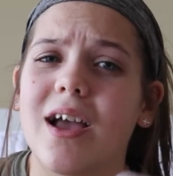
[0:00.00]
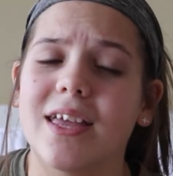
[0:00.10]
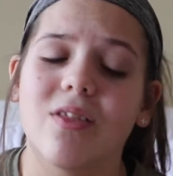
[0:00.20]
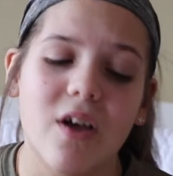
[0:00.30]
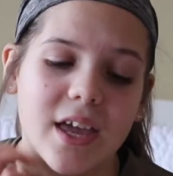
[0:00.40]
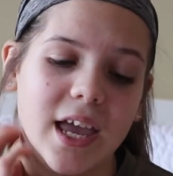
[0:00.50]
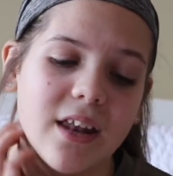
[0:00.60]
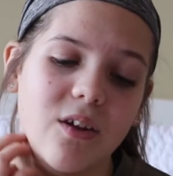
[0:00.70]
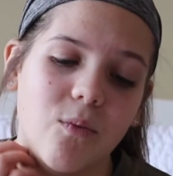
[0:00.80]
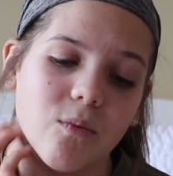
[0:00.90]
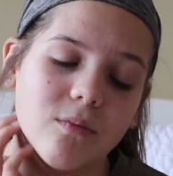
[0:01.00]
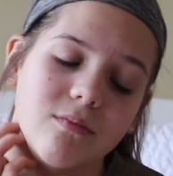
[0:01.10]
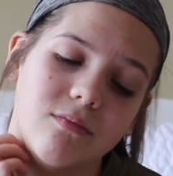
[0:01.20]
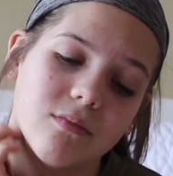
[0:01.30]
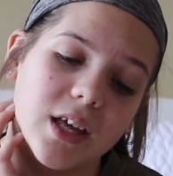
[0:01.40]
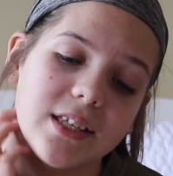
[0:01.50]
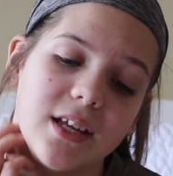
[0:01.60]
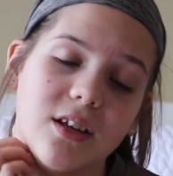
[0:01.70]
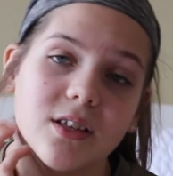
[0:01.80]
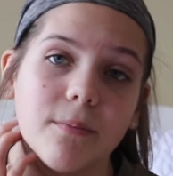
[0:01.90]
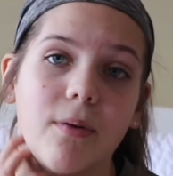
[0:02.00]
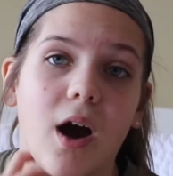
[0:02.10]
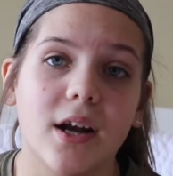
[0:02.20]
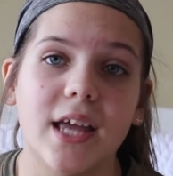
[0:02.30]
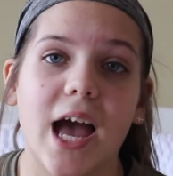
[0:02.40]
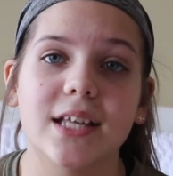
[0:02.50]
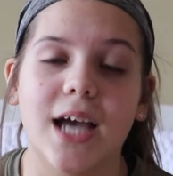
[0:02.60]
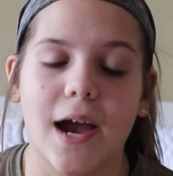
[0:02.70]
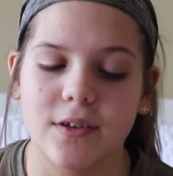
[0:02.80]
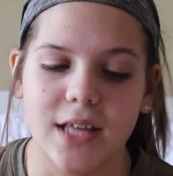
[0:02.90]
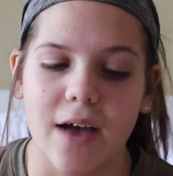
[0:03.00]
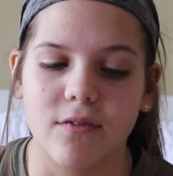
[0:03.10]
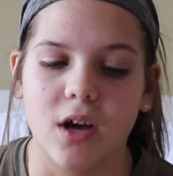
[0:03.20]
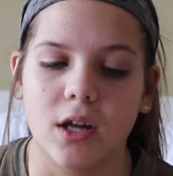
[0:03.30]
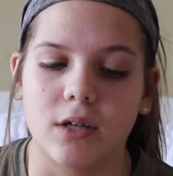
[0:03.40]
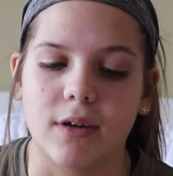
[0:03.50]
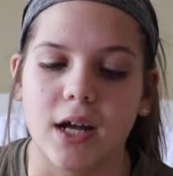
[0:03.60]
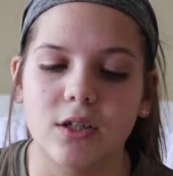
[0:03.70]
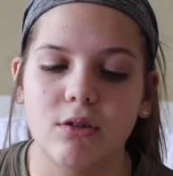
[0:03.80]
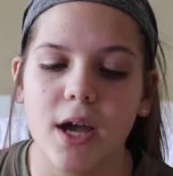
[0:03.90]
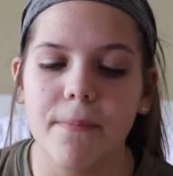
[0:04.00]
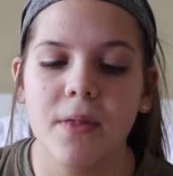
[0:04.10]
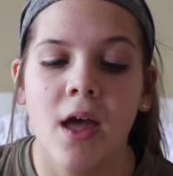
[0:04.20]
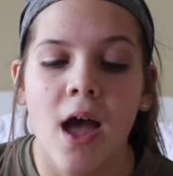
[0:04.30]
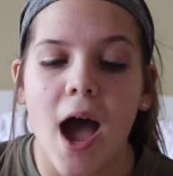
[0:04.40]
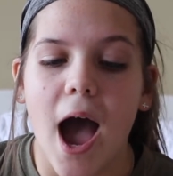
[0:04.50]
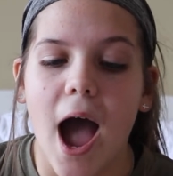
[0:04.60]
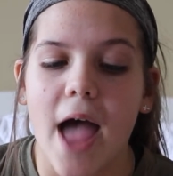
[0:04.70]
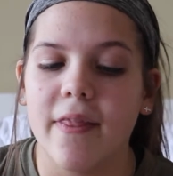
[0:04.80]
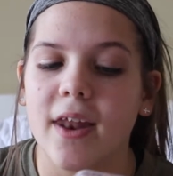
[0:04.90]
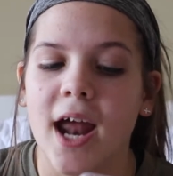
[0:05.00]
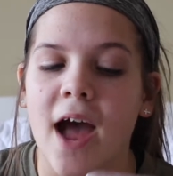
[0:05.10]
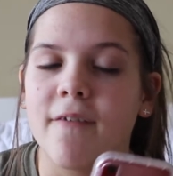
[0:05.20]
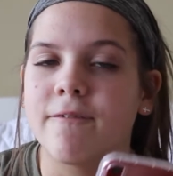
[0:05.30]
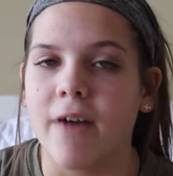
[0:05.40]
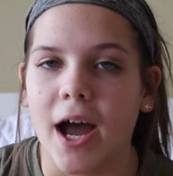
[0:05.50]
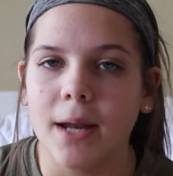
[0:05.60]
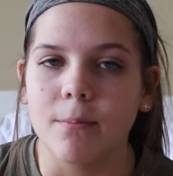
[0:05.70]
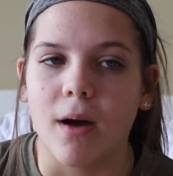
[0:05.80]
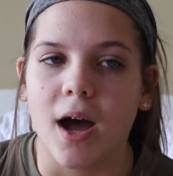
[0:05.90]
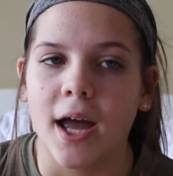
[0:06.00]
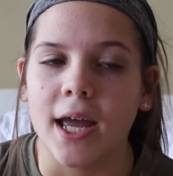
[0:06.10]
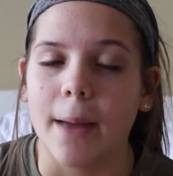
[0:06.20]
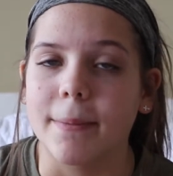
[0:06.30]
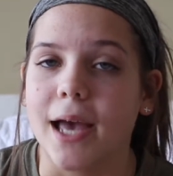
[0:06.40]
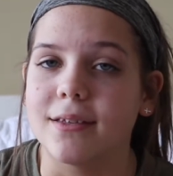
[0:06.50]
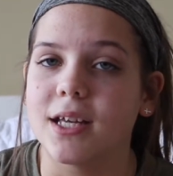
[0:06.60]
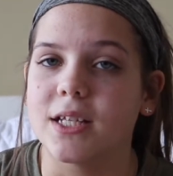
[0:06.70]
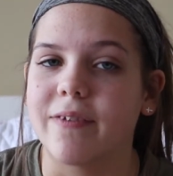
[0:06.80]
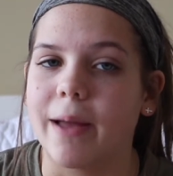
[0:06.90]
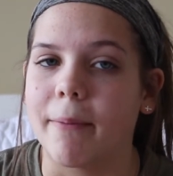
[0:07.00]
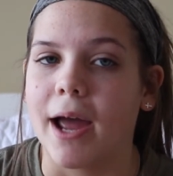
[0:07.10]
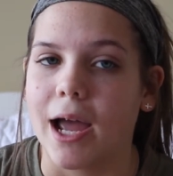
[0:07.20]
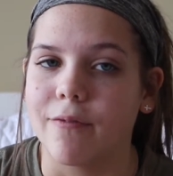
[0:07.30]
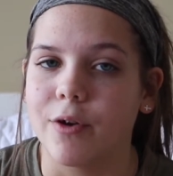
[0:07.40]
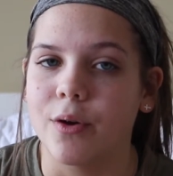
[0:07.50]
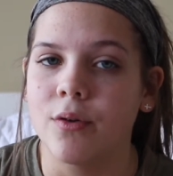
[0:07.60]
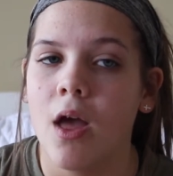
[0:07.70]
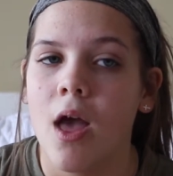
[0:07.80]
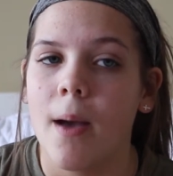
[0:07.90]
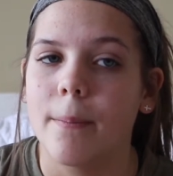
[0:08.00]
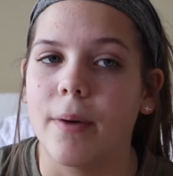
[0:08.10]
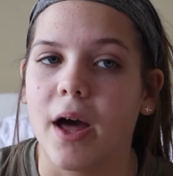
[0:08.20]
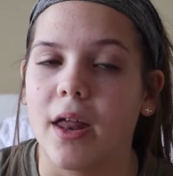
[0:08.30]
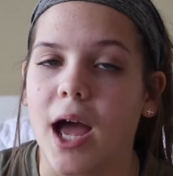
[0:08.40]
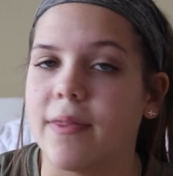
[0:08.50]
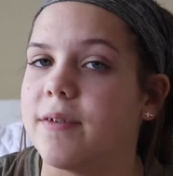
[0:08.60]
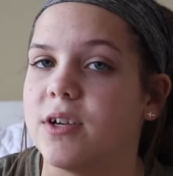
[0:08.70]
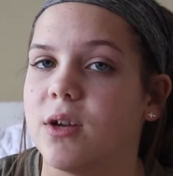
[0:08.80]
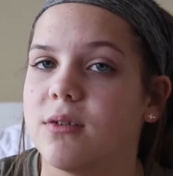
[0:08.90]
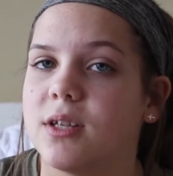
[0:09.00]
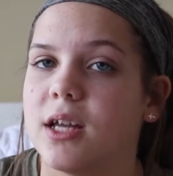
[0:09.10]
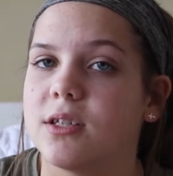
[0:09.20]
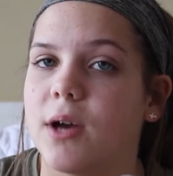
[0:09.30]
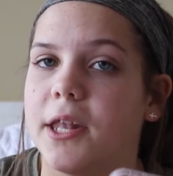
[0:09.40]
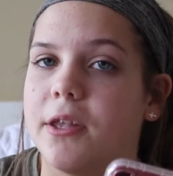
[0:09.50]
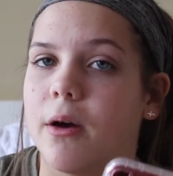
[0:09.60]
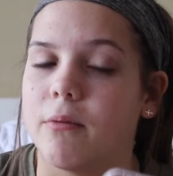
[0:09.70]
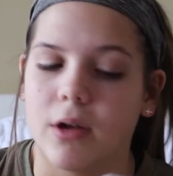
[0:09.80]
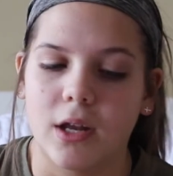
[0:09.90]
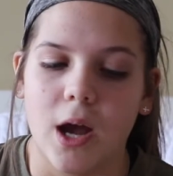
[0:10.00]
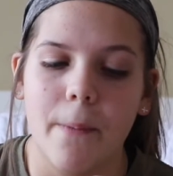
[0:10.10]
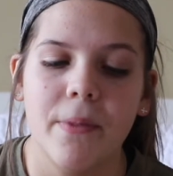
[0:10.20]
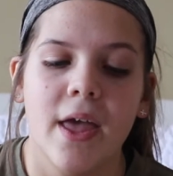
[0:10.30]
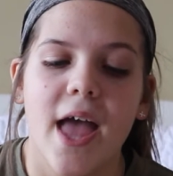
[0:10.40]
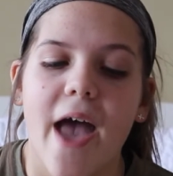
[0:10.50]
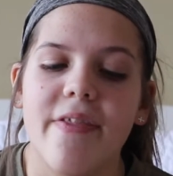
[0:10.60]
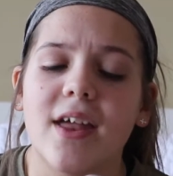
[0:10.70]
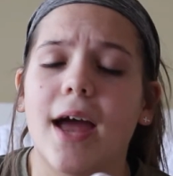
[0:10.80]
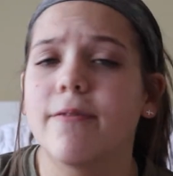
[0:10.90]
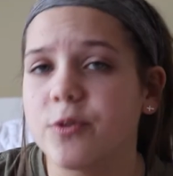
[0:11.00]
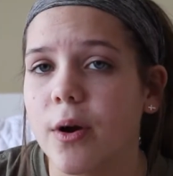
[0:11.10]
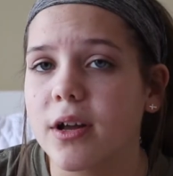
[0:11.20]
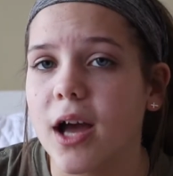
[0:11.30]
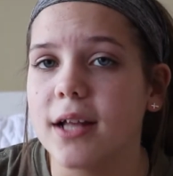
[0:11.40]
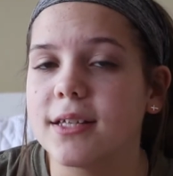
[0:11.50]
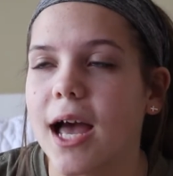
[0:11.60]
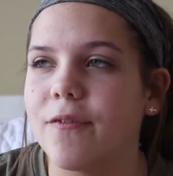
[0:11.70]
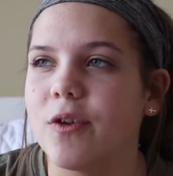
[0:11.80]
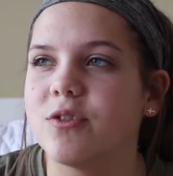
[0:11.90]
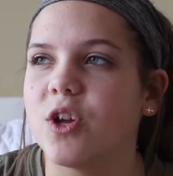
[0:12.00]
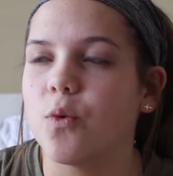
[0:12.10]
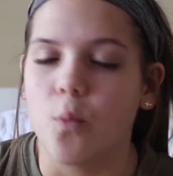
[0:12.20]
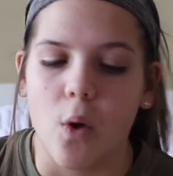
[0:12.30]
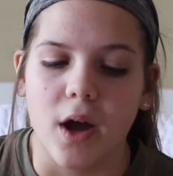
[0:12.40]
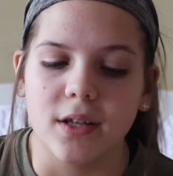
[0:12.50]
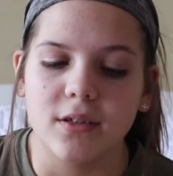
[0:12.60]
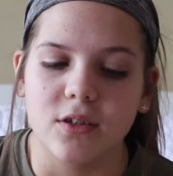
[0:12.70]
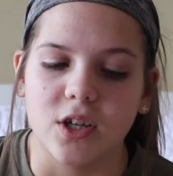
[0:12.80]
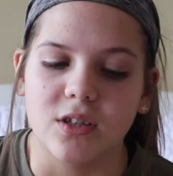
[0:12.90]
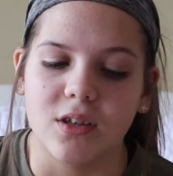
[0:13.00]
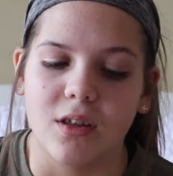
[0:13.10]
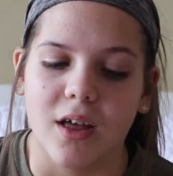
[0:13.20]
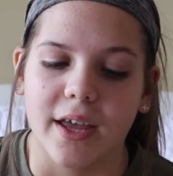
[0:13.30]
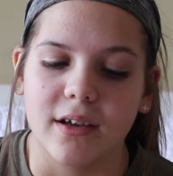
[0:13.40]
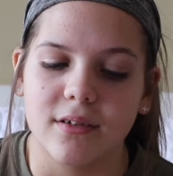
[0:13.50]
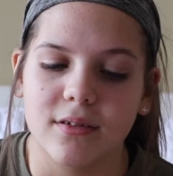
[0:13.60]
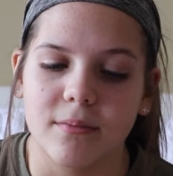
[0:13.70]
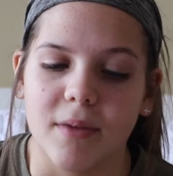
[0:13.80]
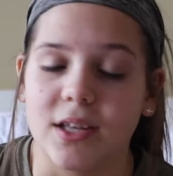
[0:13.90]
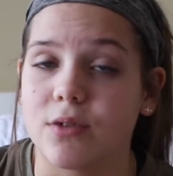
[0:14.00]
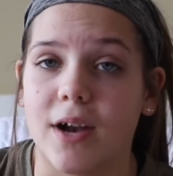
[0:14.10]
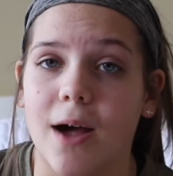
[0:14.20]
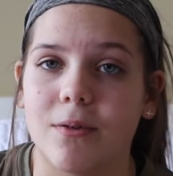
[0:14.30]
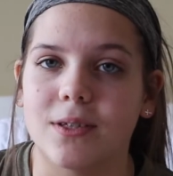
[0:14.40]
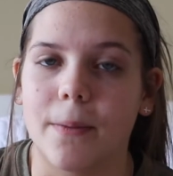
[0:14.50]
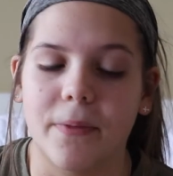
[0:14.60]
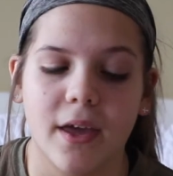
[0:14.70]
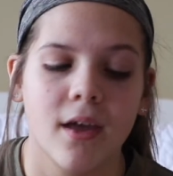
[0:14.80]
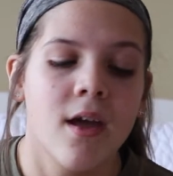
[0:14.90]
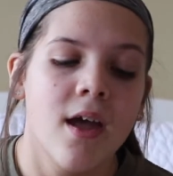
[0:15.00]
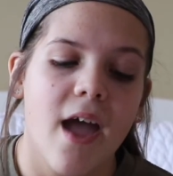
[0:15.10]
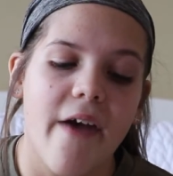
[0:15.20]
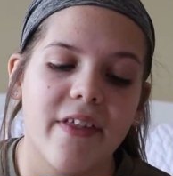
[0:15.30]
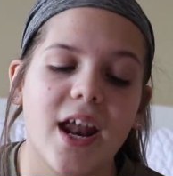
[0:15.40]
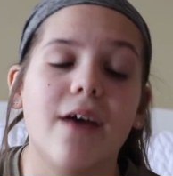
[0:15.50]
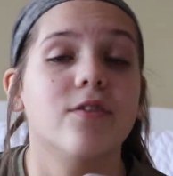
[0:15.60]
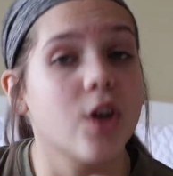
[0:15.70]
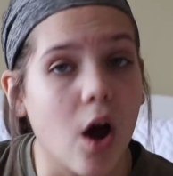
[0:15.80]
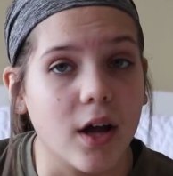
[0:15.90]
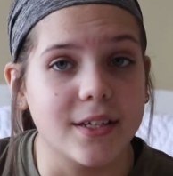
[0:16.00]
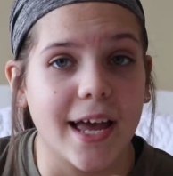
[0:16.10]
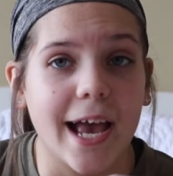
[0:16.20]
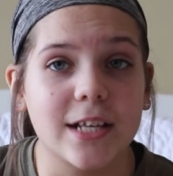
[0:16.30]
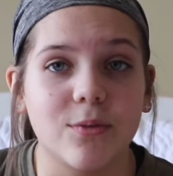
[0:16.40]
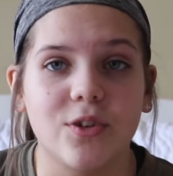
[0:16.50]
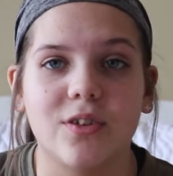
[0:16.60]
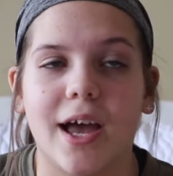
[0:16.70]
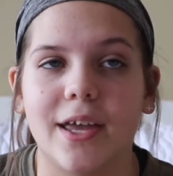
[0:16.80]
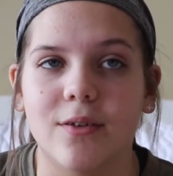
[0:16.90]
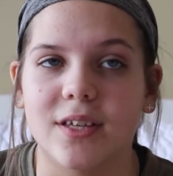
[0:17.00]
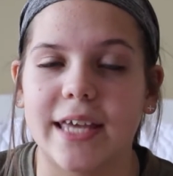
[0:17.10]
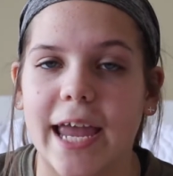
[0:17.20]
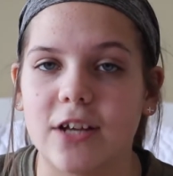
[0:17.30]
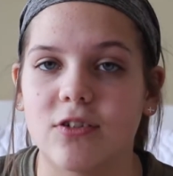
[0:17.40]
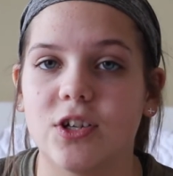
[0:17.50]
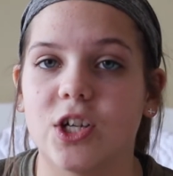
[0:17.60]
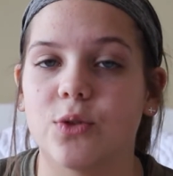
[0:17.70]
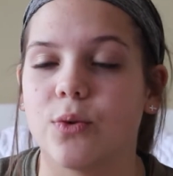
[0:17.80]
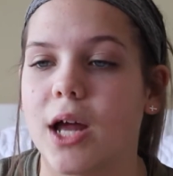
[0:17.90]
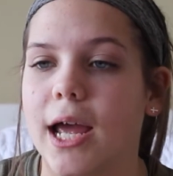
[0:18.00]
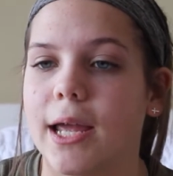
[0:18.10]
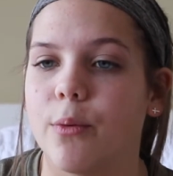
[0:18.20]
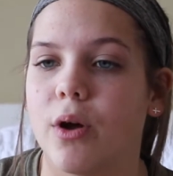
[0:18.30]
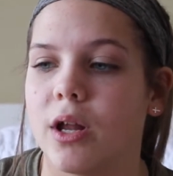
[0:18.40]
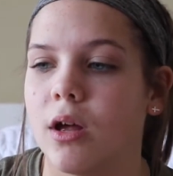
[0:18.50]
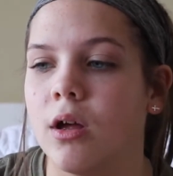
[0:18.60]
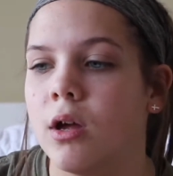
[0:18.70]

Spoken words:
look into listening to some podcasts. I just haven't gotten around to it. And then I have Find My. I'm guessing it's Find My iPhone, but I've never used it, so I don't really know. And then I have Shortcuts. I've used it once just to mess around with something. And then I have Contacts, which is I use occasionally just when I want to